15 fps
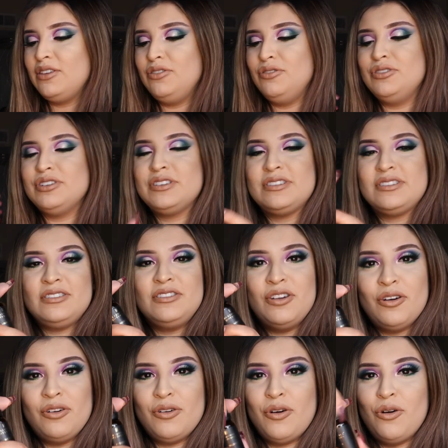You just, you
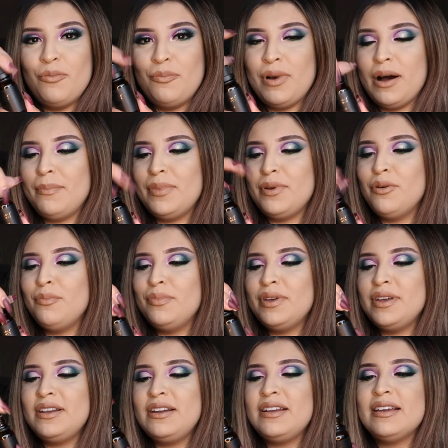know, pop it
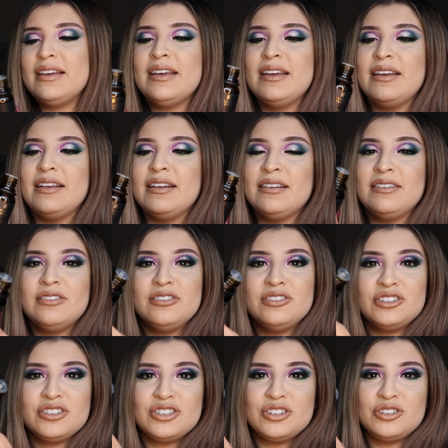open and
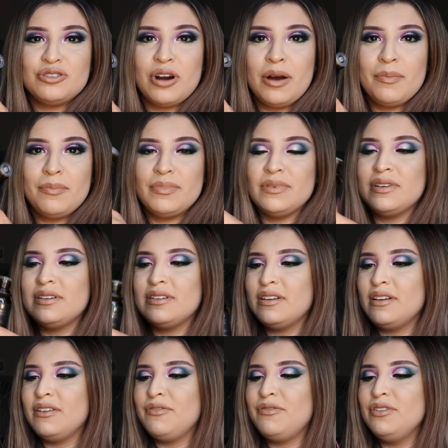just drop
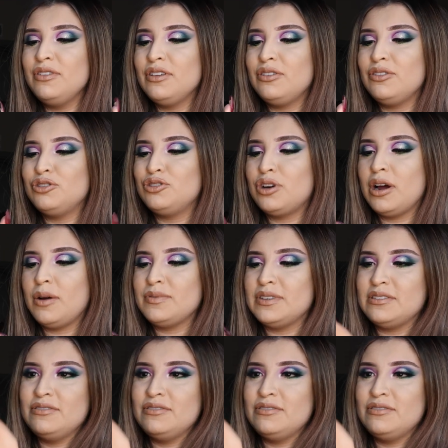a few little drops.